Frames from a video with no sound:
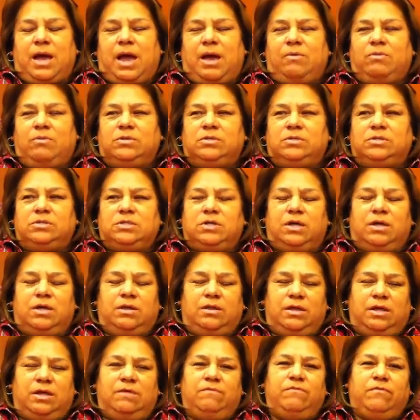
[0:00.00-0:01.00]
I was
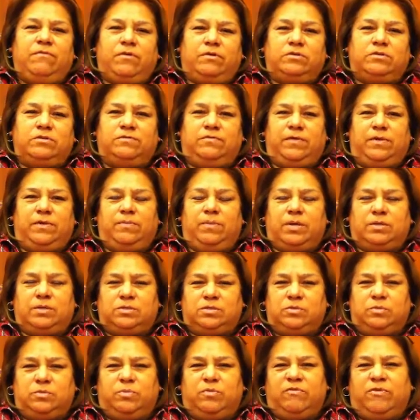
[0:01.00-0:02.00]
the first
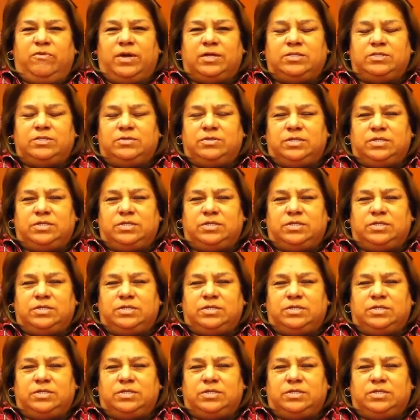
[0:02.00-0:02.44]
female supervisor